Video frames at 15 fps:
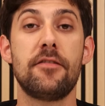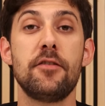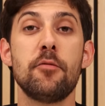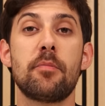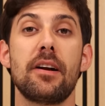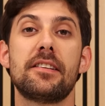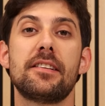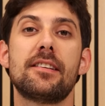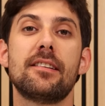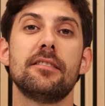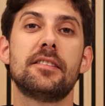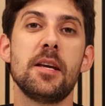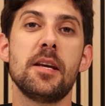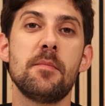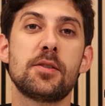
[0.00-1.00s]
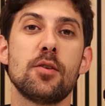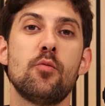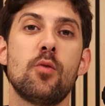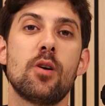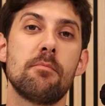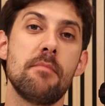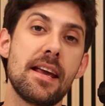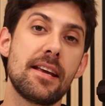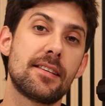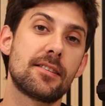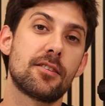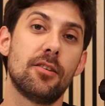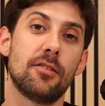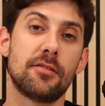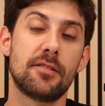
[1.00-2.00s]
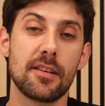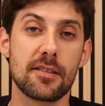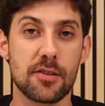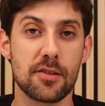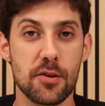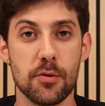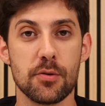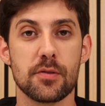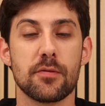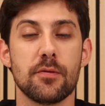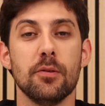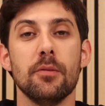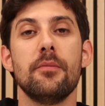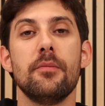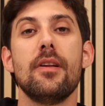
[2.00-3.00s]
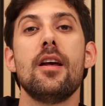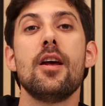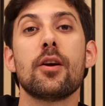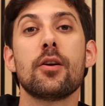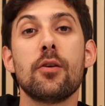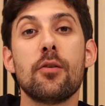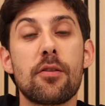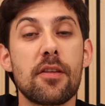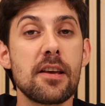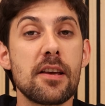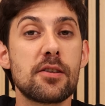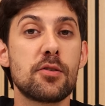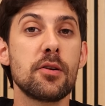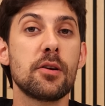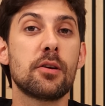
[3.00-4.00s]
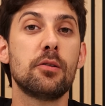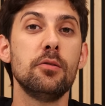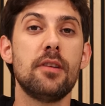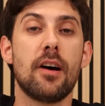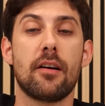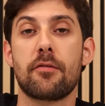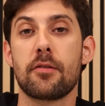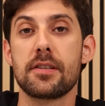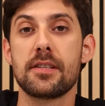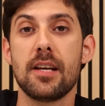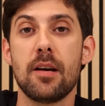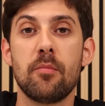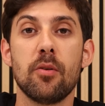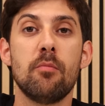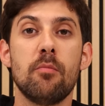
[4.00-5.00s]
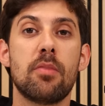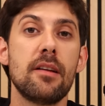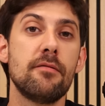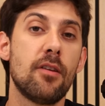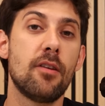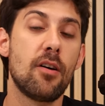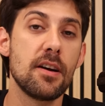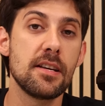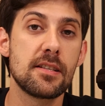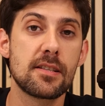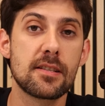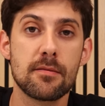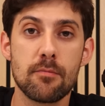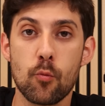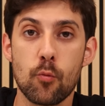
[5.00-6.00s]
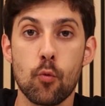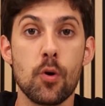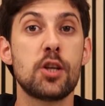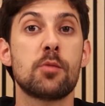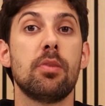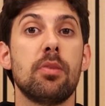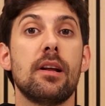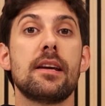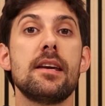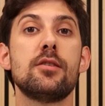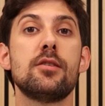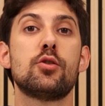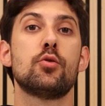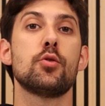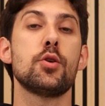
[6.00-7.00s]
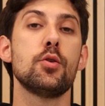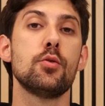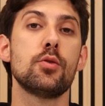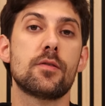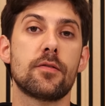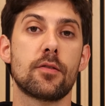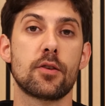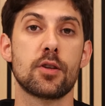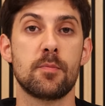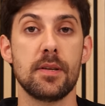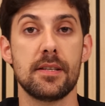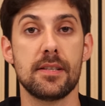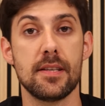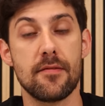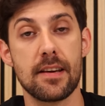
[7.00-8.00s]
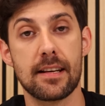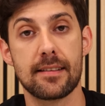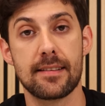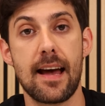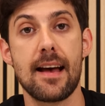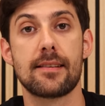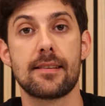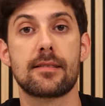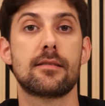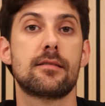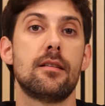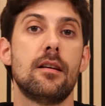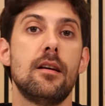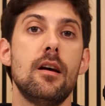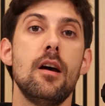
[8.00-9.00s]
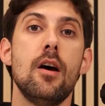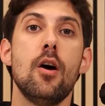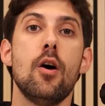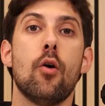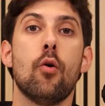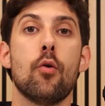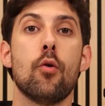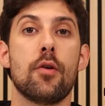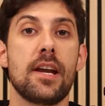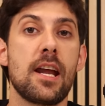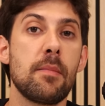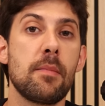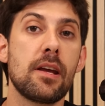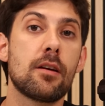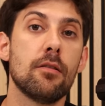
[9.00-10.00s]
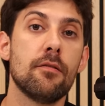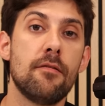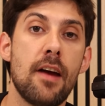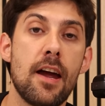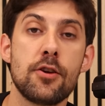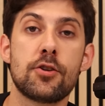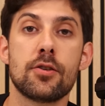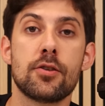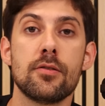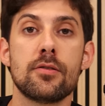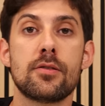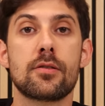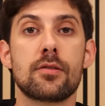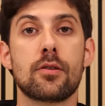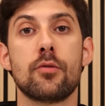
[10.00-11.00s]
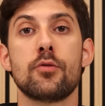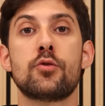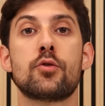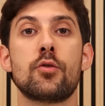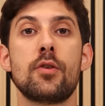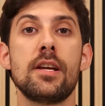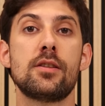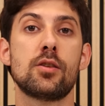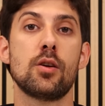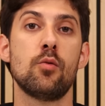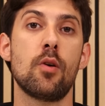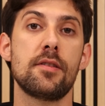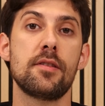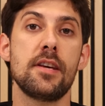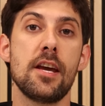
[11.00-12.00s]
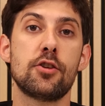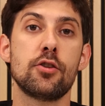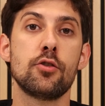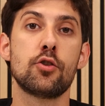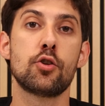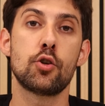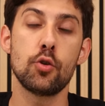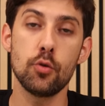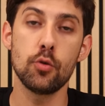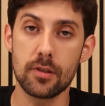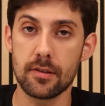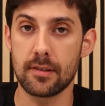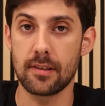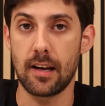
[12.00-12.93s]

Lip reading: few practical tips on what makes context useful. Good things to include are, for example, brand voice, which plugins to use for specific tasks, or naming conventions, constraints of what the agent shouldn't